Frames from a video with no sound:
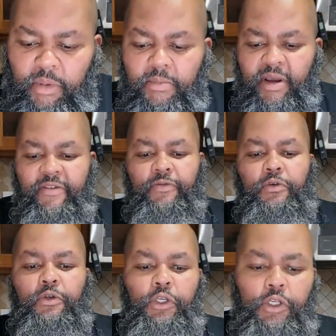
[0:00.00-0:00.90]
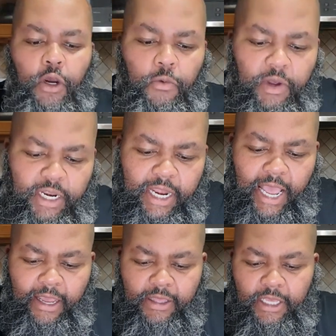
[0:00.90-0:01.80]
Be mindful, you don't want to
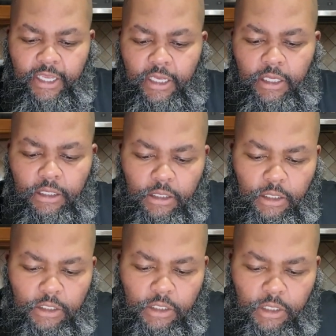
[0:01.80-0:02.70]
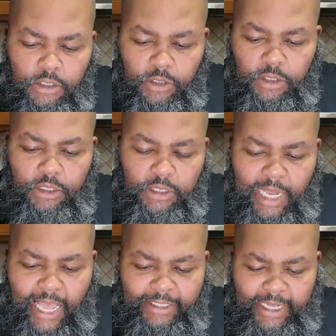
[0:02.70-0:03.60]
knock the
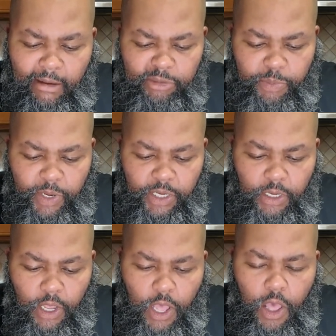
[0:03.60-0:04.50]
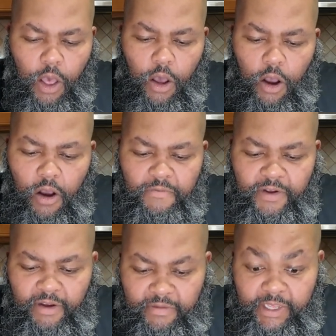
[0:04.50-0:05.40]
slide stop spring off
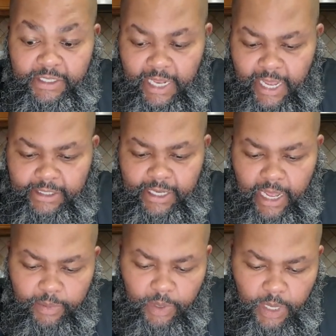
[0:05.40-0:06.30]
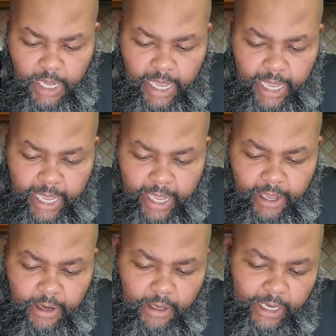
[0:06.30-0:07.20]
of the slide stop,
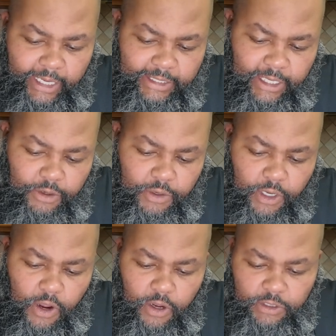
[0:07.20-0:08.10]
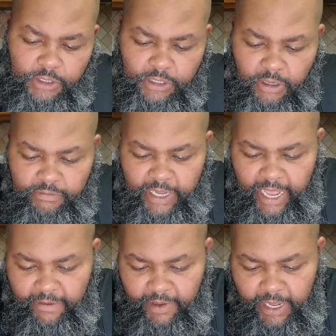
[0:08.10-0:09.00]
and like I said, you could cause yourself to
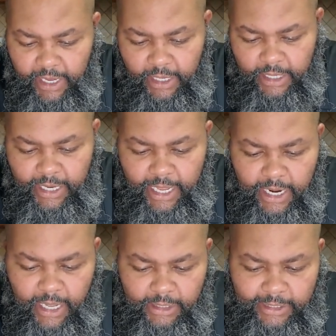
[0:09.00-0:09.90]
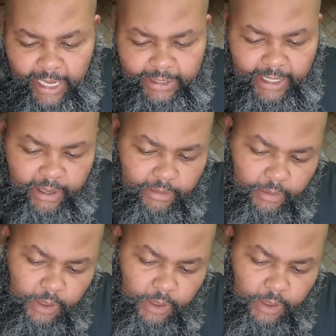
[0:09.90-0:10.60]
have a dead slide stop.